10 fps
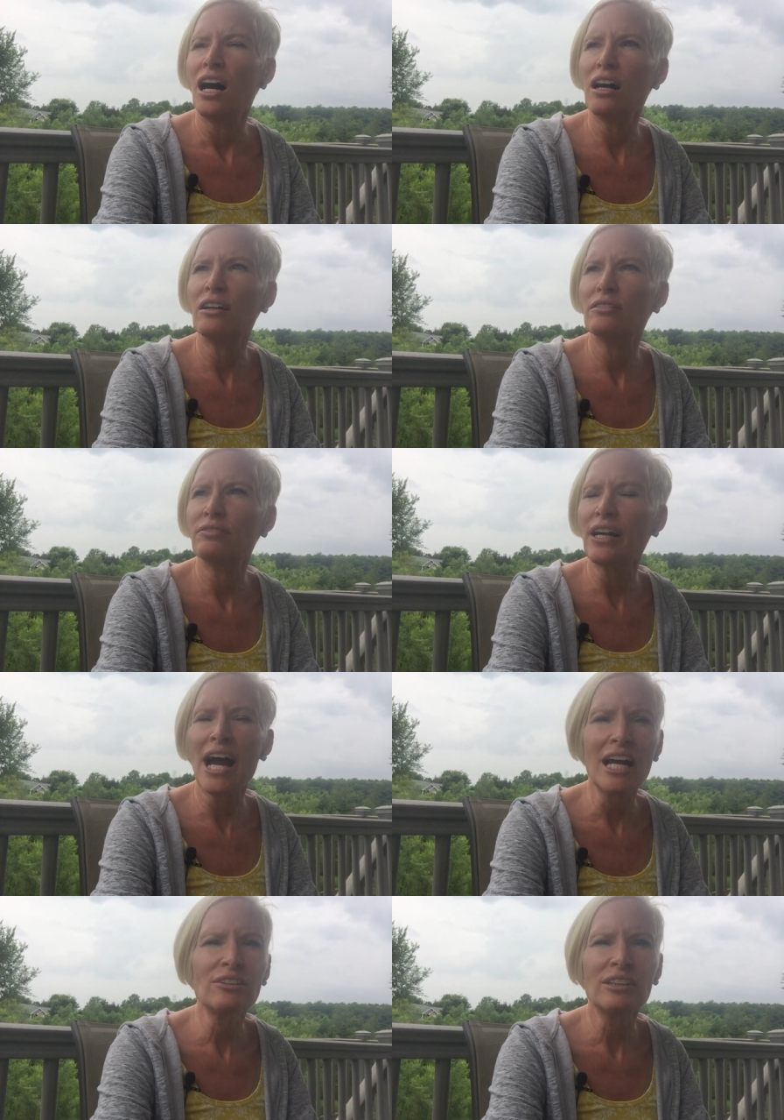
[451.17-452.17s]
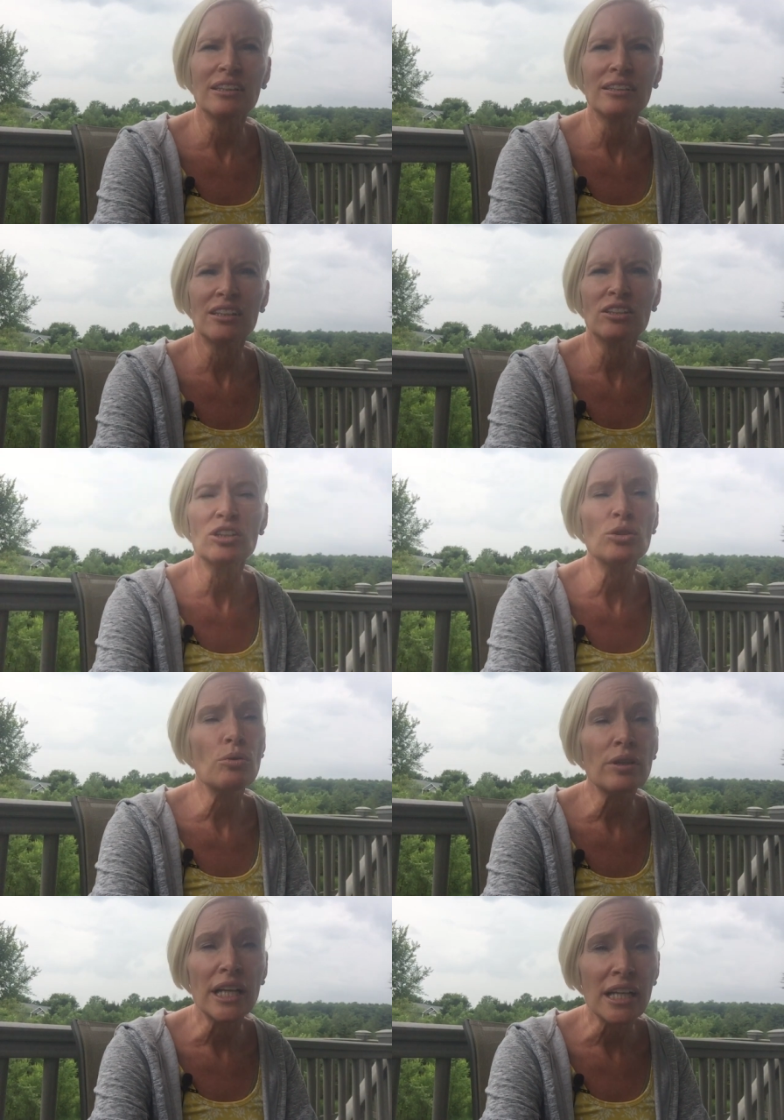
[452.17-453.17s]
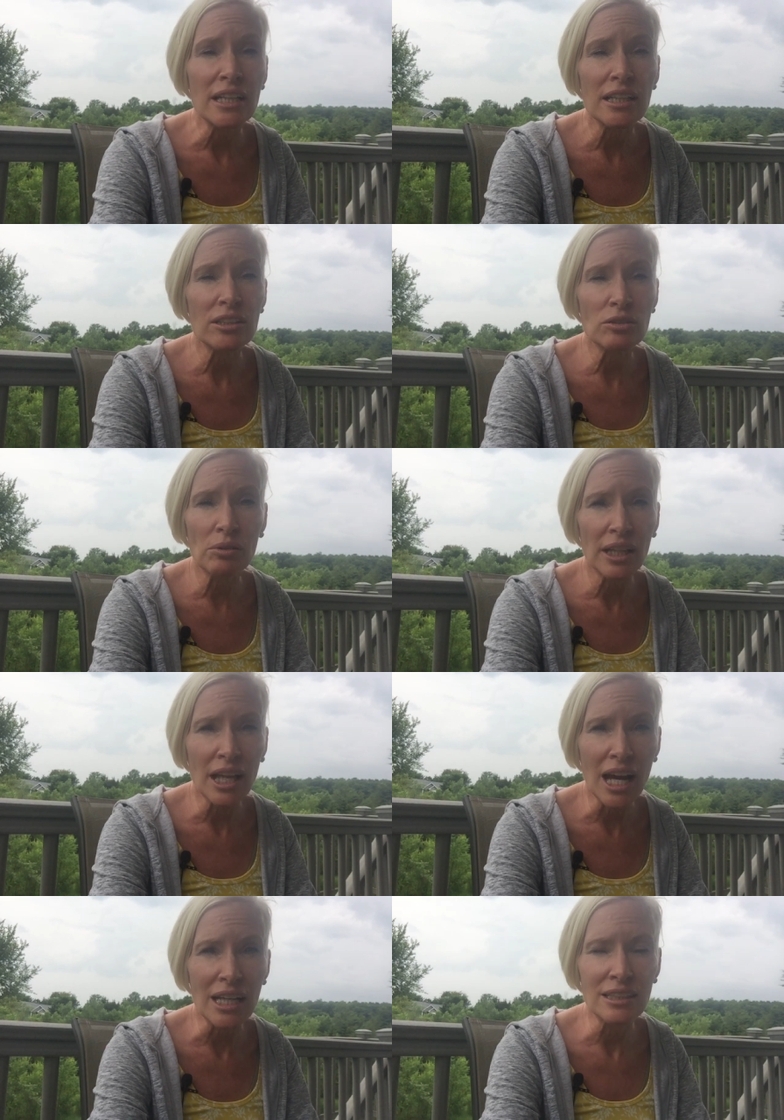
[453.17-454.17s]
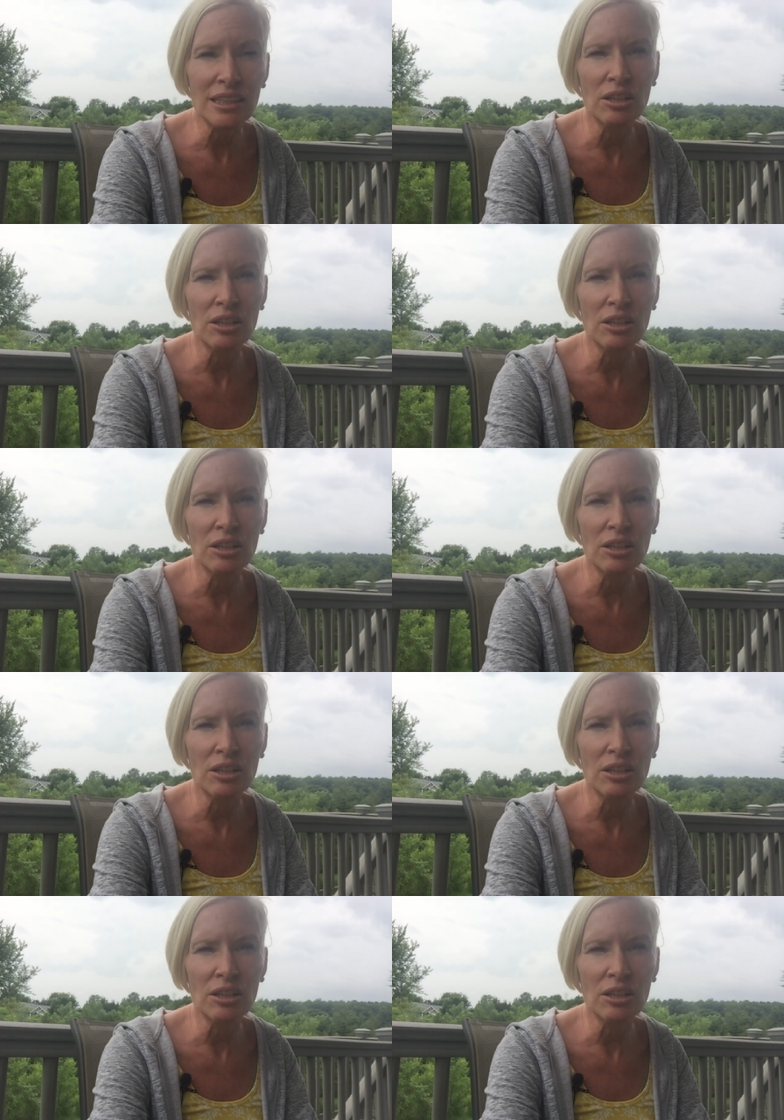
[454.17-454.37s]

of actresses and story storylines,